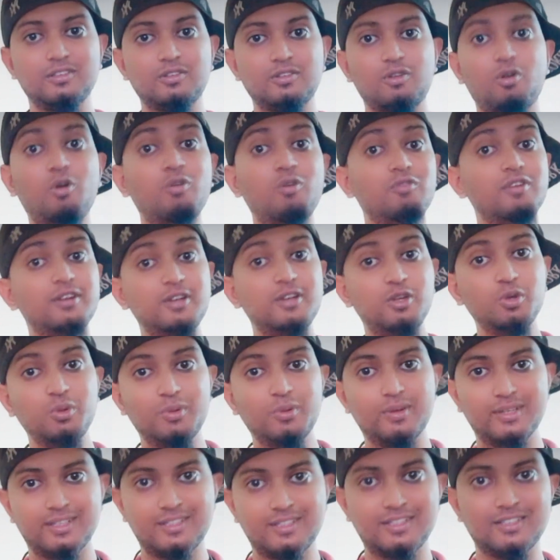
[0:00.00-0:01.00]

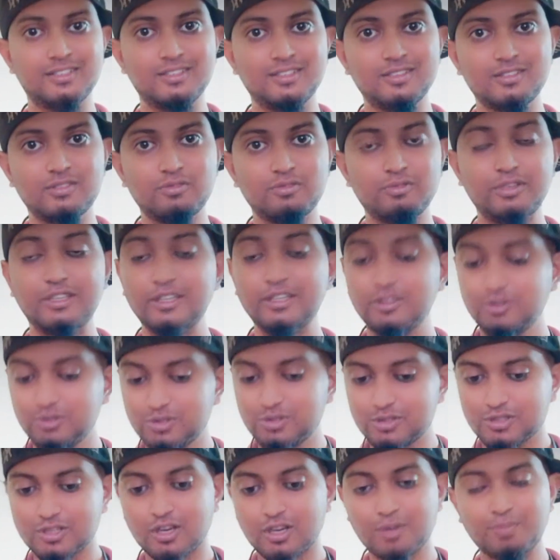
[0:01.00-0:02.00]
Overdo it. We need to
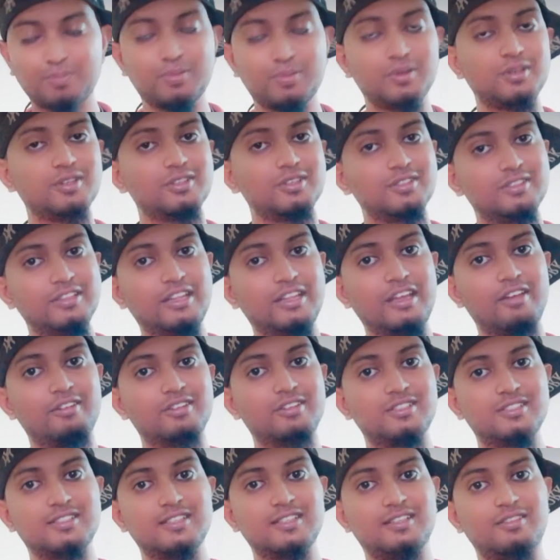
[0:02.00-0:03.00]
stop there
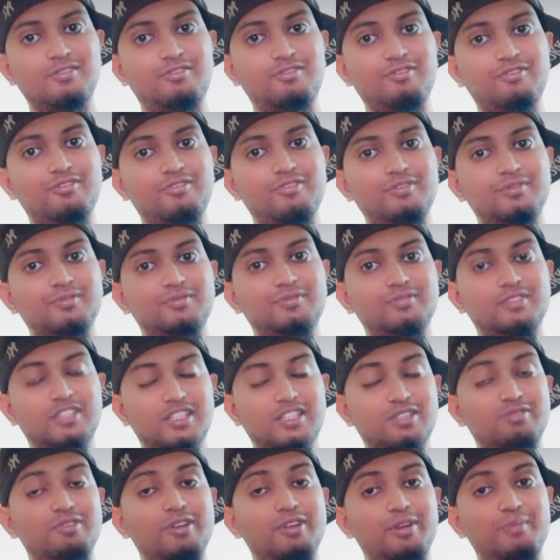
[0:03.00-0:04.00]
itself.
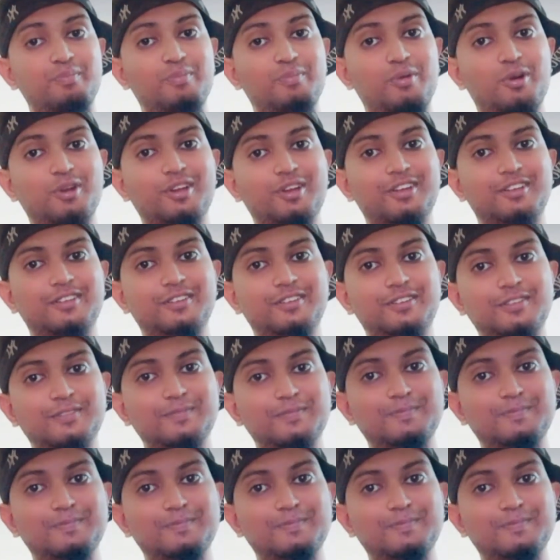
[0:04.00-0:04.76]
That's very important.